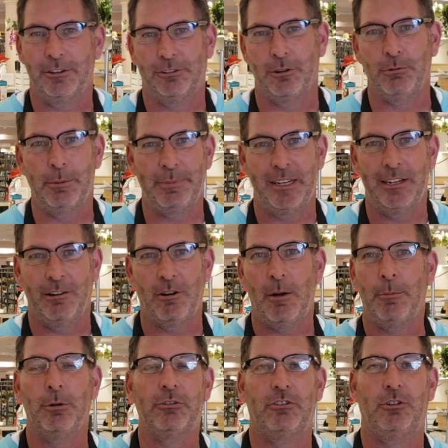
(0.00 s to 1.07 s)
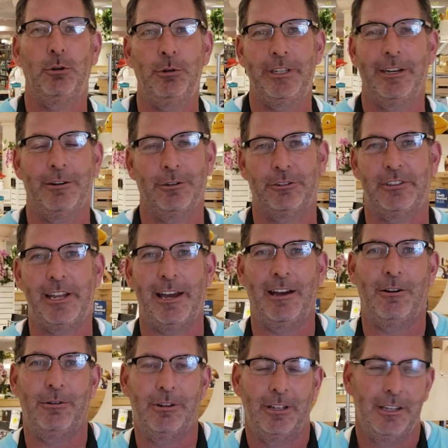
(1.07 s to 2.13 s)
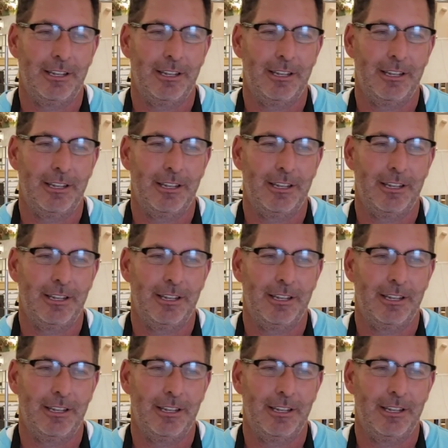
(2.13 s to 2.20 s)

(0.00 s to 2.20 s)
so we've been here almost 2 years now.